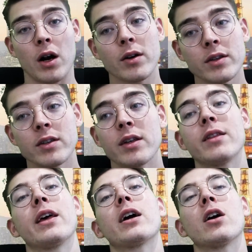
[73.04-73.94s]
aren't,
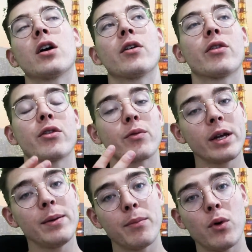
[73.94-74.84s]
there are
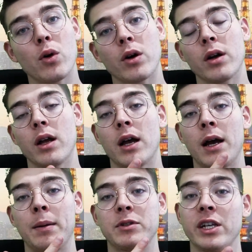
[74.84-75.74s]
3 more
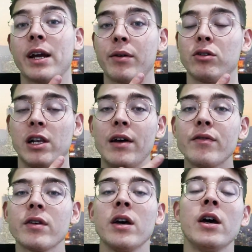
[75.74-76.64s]
scenarios left.